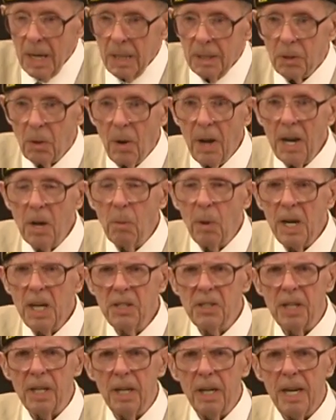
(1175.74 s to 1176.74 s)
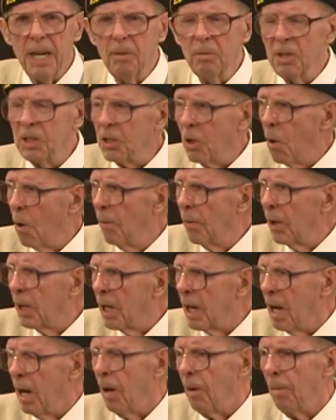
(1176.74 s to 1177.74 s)
So anyway, he said he was so
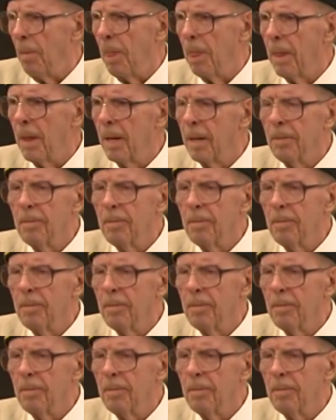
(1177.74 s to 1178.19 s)
overcome,